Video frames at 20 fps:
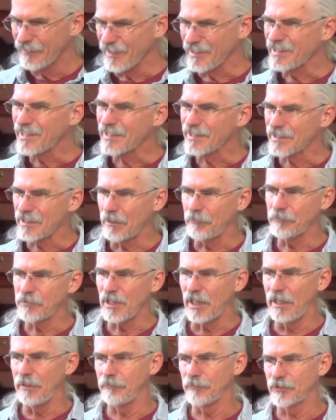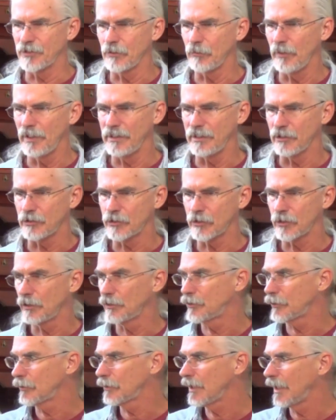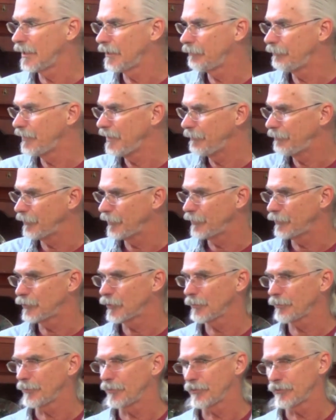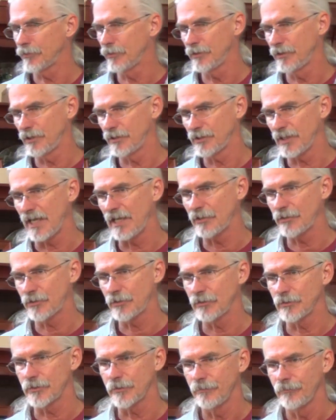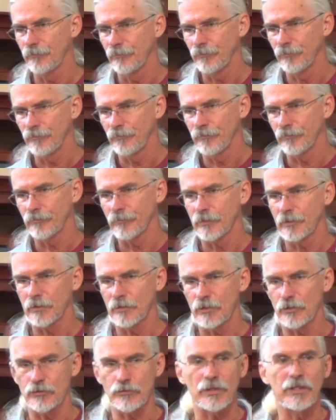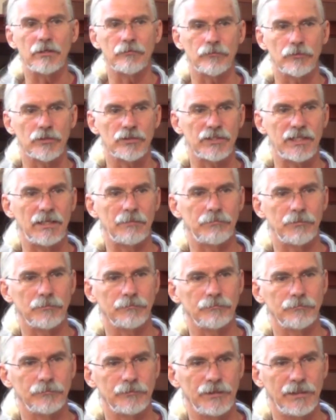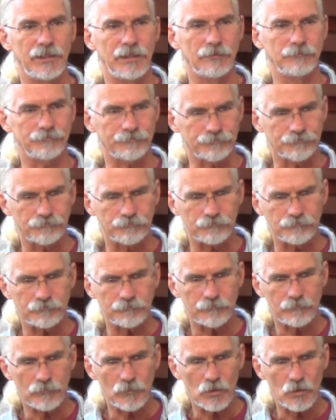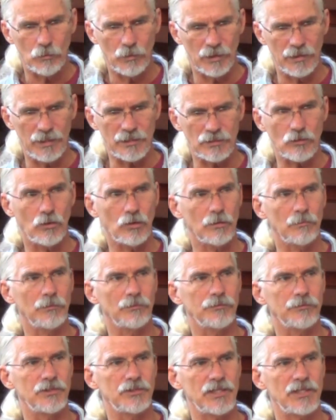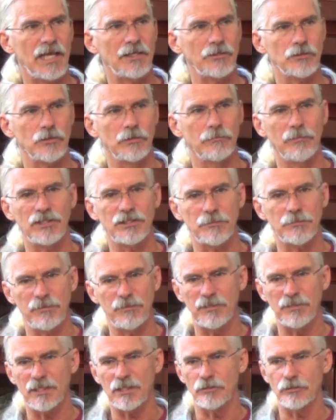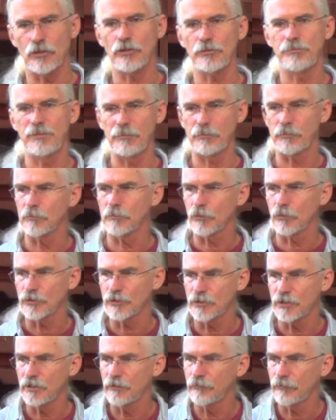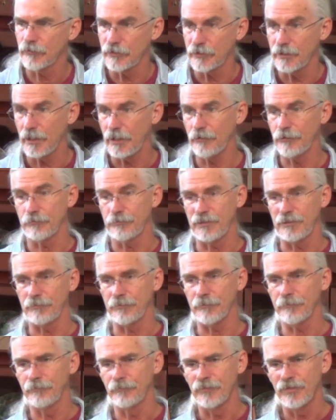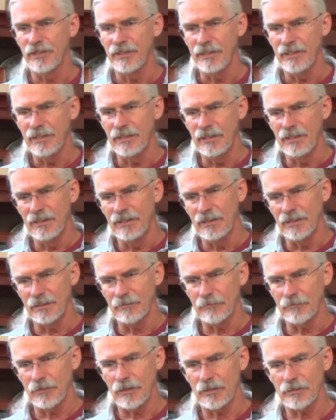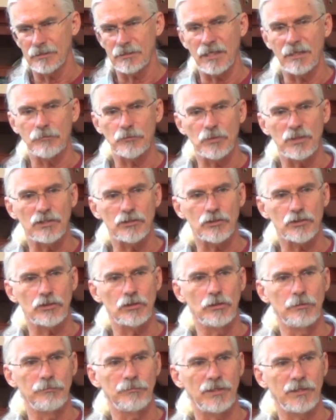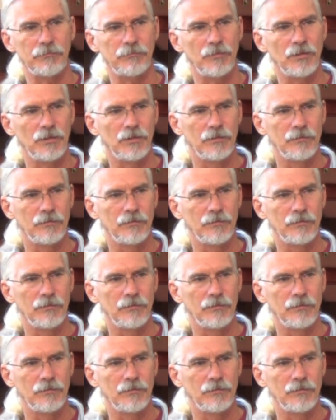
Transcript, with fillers: this is sometimes the way that a certain kind of people interpret disasters. Katrina, for example, you know. Well, that's a horrible disaster. It must have been because those people were more sinful than other people. A lot of times we assume that